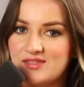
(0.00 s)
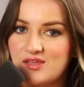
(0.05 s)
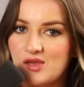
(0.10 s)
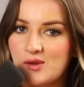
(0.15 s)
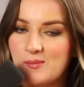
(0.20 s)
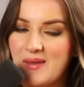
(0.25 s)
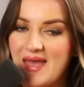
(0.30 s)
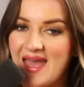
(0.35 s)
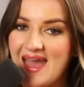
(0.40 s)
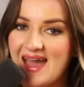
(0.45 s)

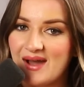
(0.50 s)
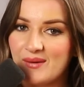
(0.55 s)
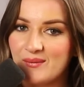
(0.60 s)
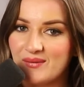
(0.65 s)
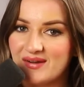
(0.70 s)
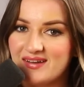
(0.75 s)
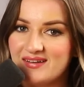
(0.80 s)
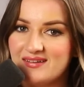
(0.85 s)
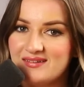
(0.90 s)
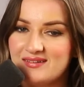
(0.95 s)
their
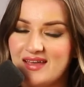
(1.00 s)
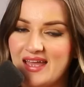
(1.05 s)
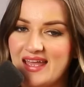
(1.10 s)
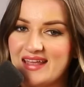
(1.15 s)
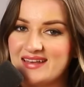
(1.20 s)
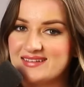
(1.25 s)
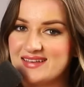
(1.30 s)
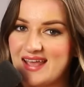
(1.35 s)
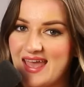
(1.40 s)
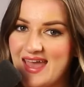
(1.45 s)
power
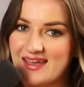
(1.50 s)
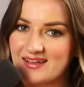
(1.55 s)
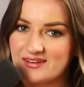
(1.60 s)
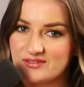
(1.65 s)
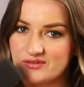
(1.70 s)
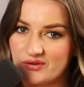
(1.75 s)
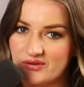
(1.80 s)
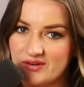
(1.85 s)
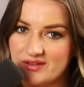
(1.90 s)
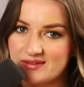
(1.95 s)
and
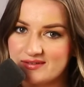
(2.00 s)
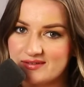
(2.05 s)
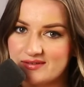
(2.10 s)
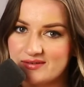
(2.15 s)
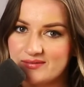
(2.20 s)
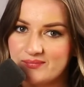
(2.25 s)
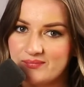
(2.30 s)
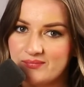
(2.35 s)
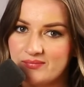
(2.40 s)
act on it.